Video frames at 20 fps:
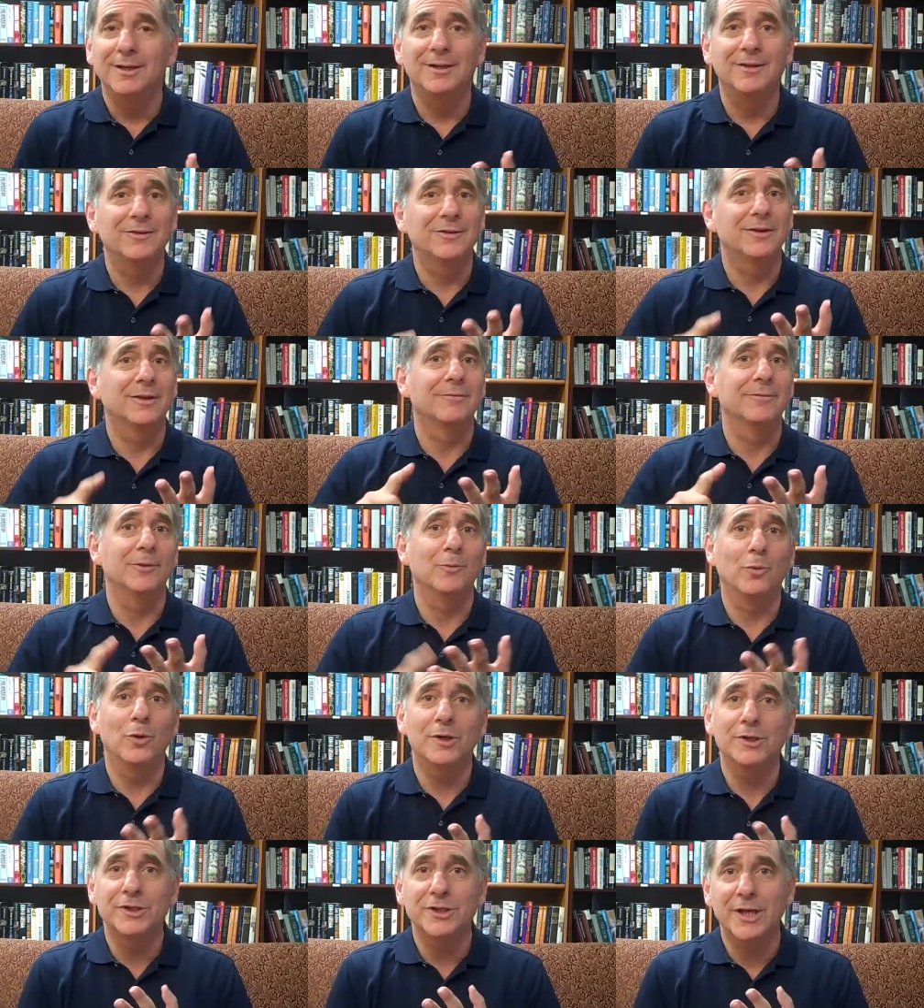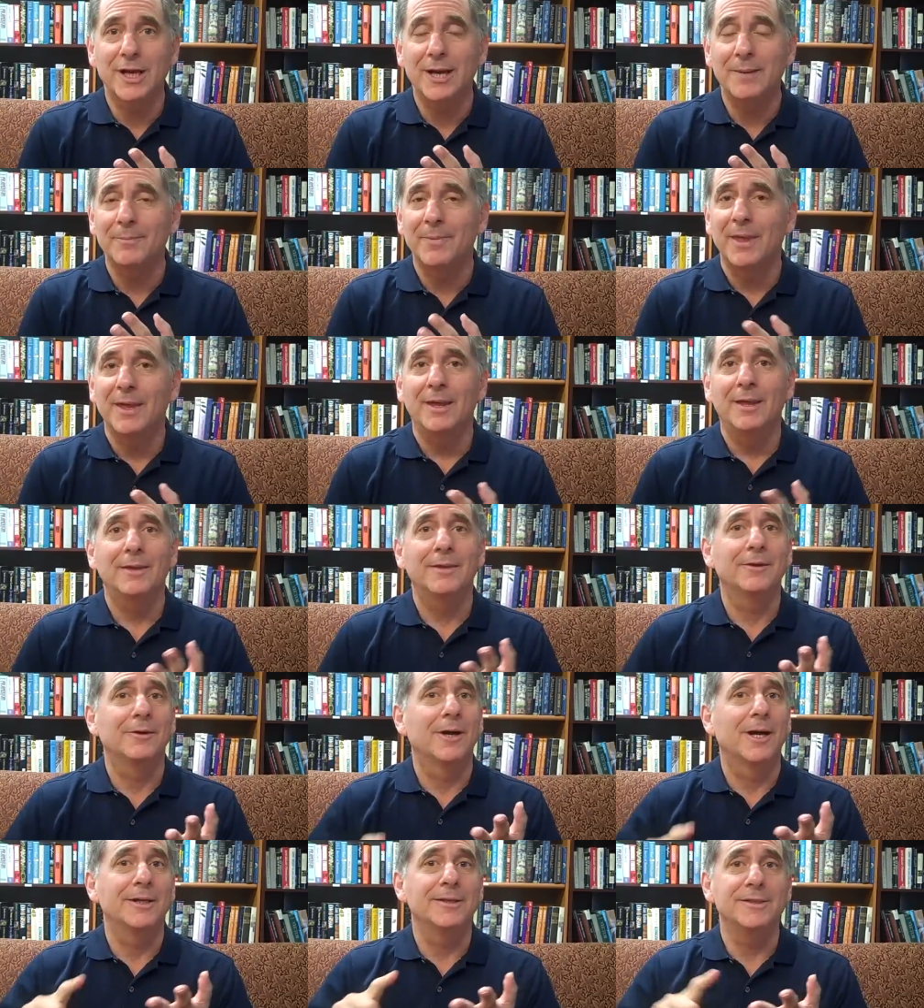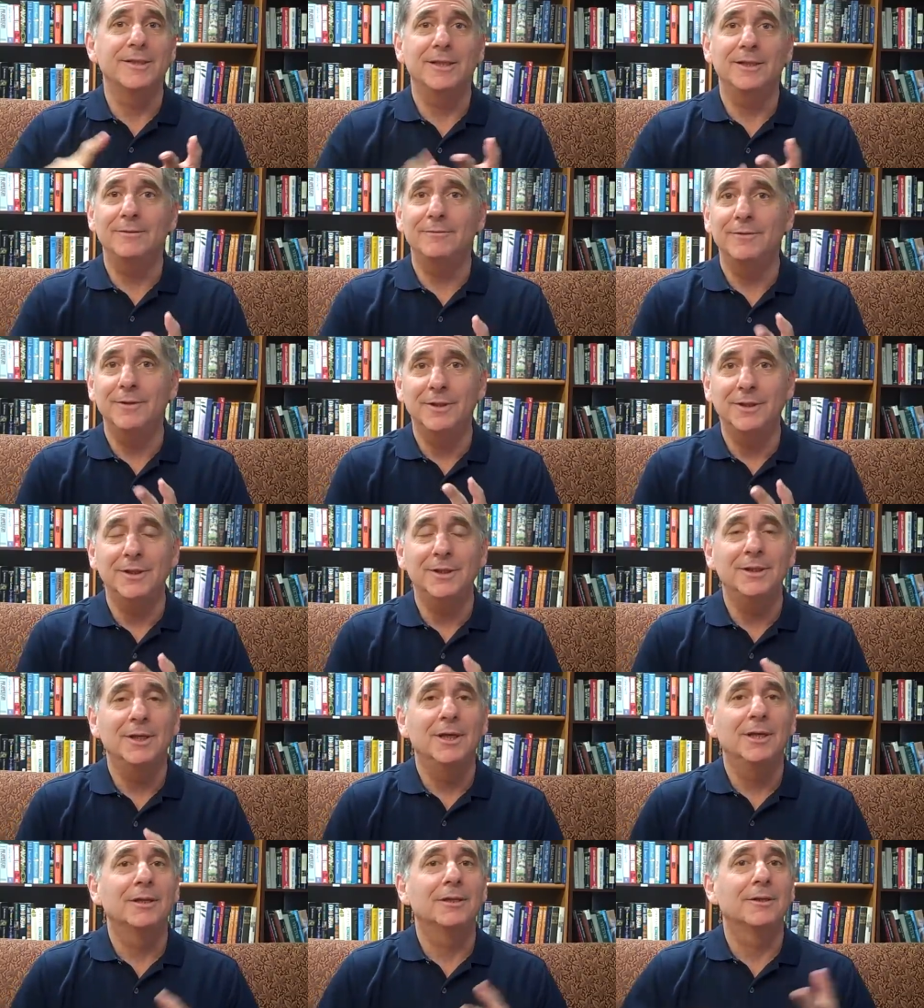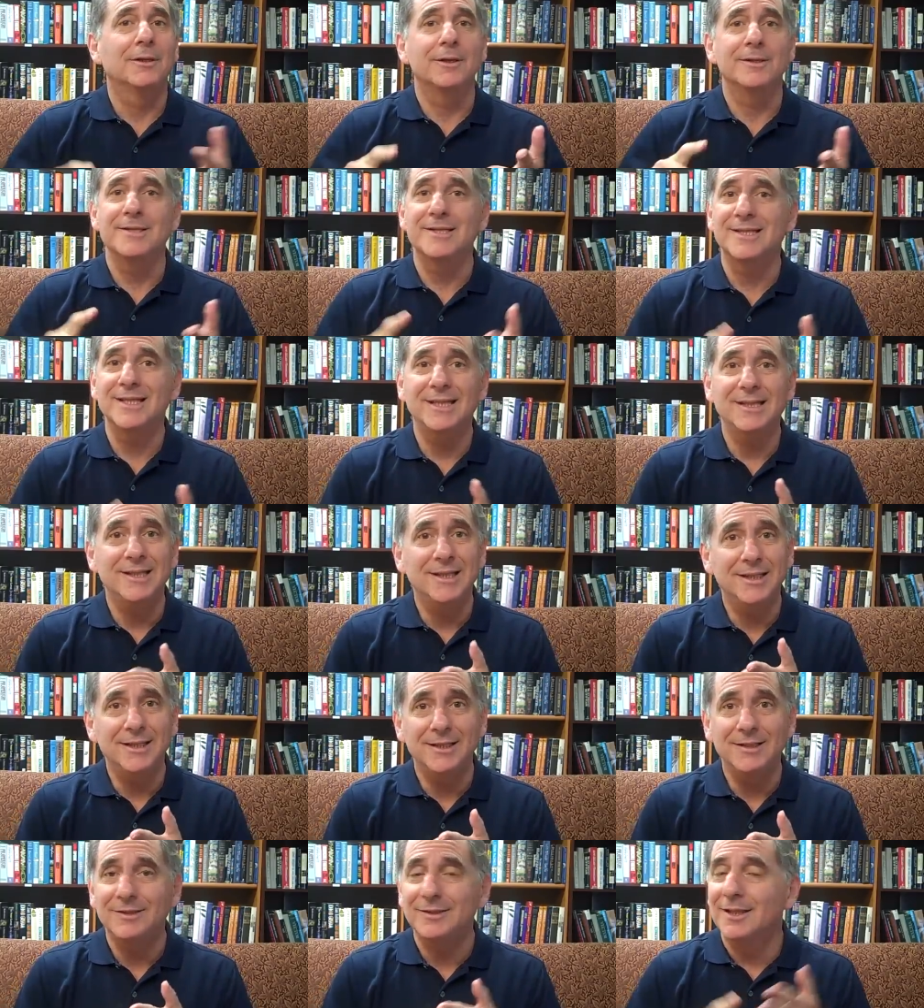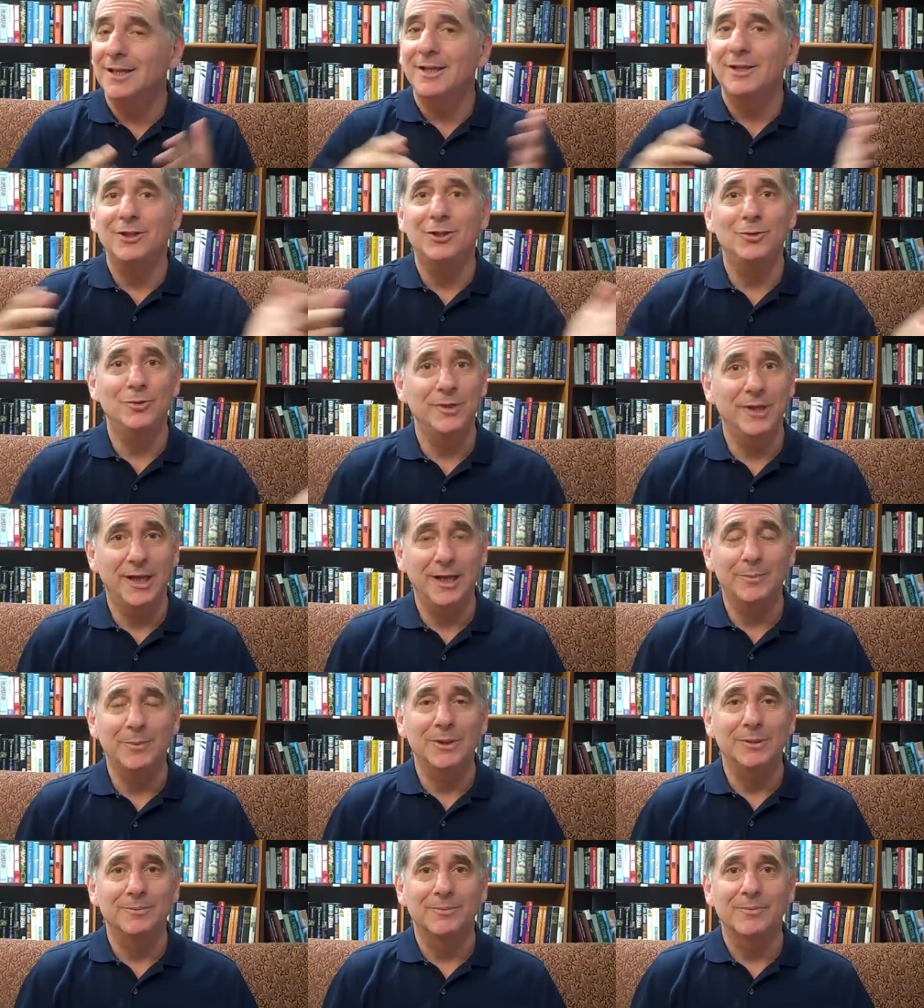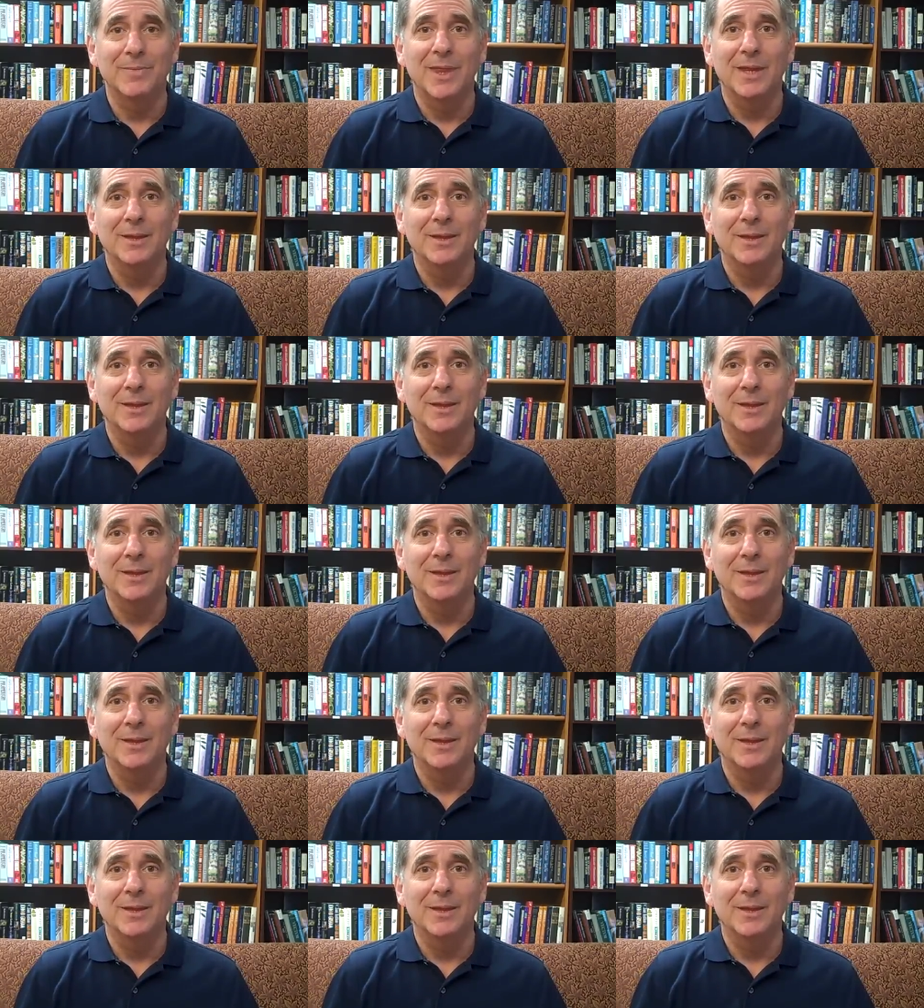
it's in every workshop, they're on TV, they're on CDs, you name it.